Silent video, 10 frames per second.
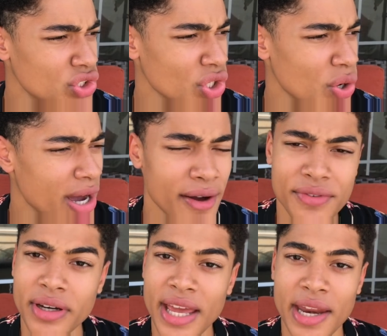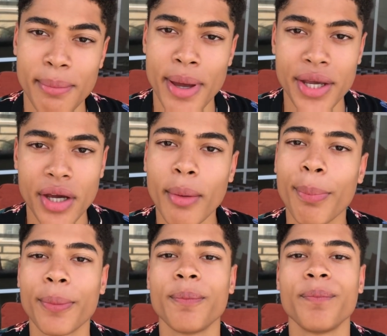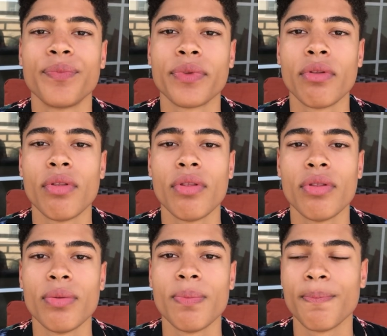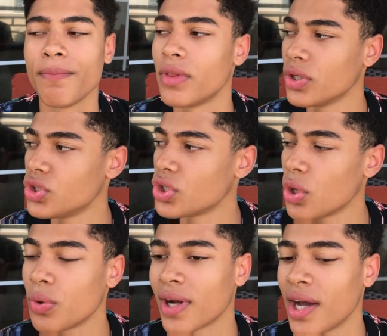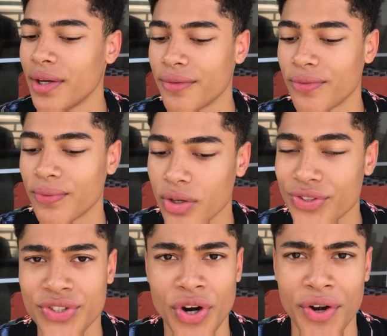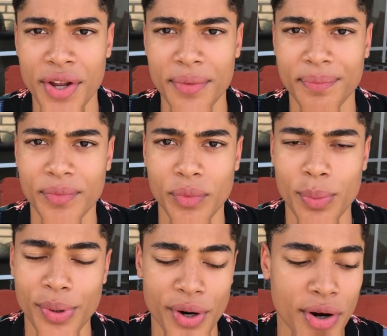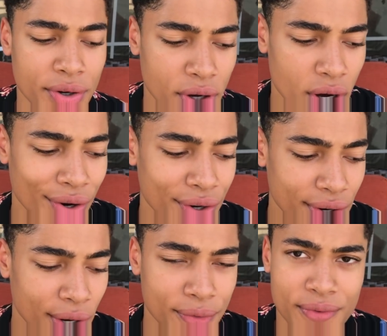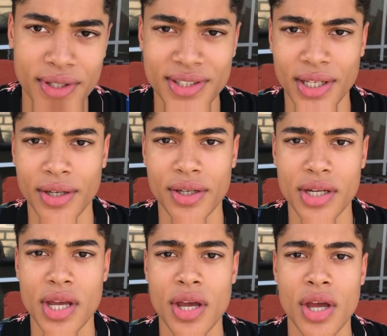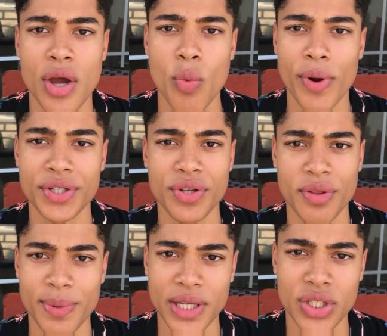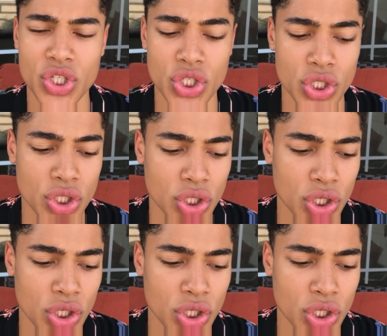So after getting makeup, the show kind of started. We put on our outfits and went to the beach.